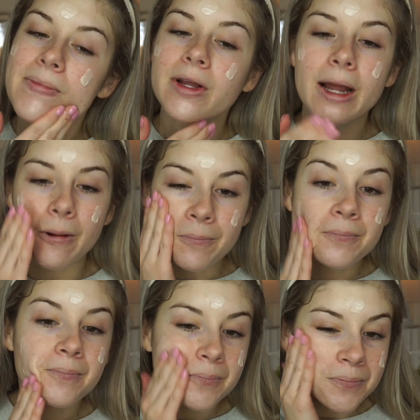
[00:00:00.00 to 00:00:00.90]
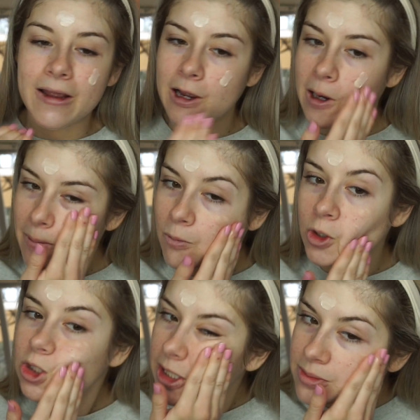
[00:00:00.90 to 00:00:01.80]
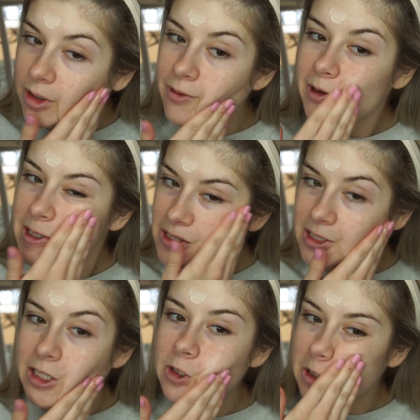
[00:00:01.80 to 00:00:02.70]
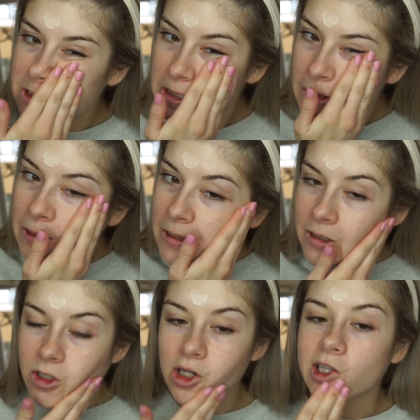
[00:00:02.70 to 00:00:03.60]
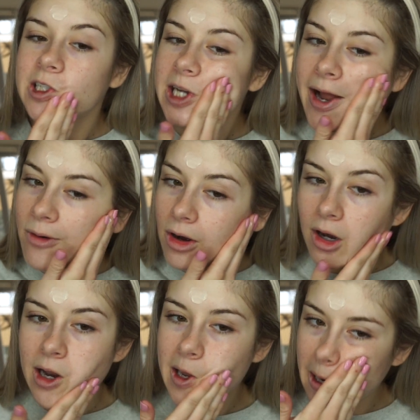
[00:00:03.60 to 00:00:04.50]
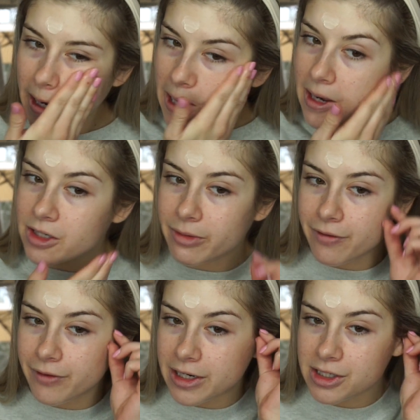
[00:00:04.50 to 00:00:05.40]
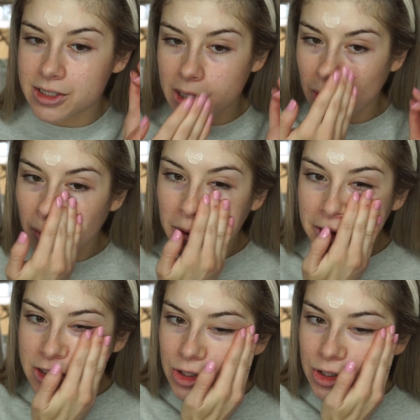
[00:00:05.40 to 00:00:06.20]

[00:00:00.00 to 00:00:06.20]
but yeah. And I'm moisturizing my face because I just took a shower and my face is like really